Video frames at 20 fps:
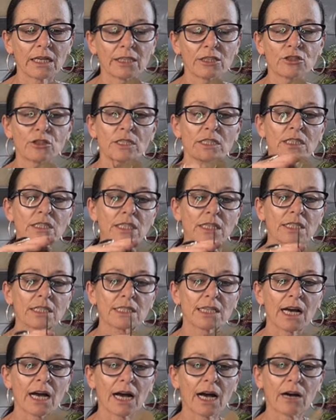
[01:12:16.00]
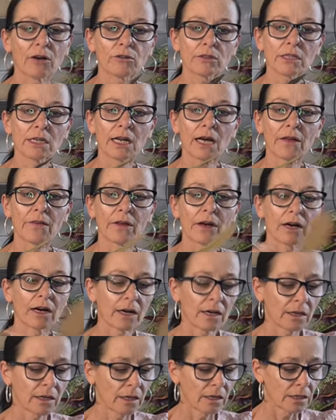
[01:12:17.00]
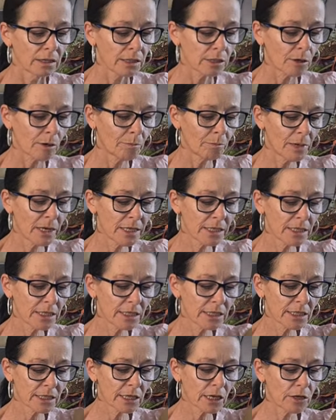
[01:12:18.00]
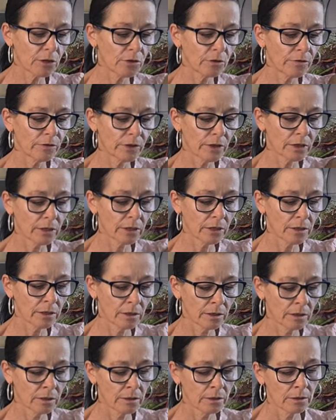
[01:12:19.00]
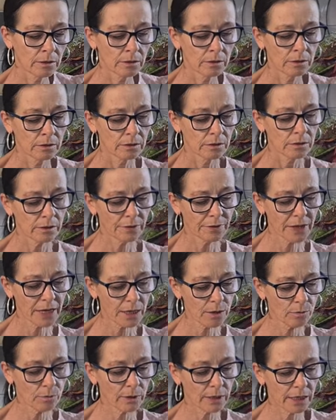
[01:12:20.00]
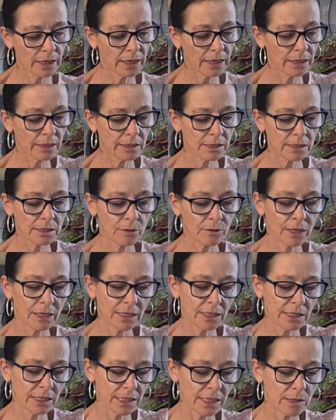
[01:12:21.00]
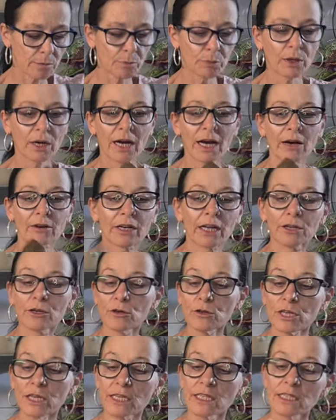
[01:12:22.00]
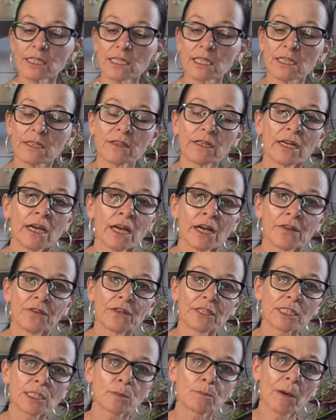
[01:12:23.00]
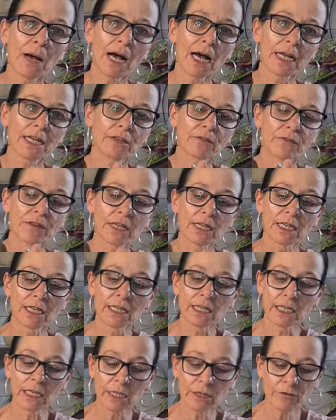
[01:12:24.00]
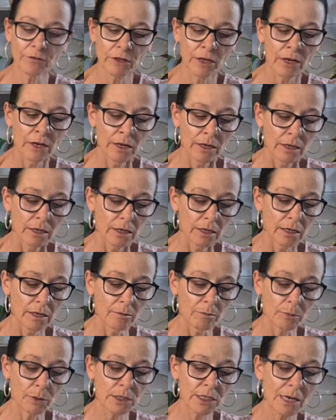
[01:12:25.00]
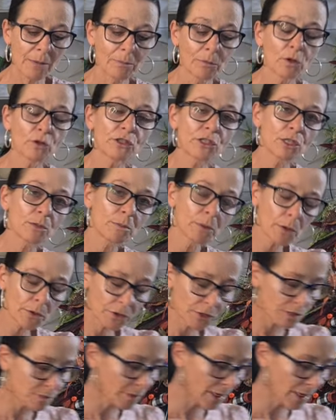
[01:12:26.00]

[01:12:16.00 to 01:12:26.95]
it just sticks out like that. So I'm bending it over that way so I can see the brown. I know you can see the spine of the leaf, but I'm not so bothered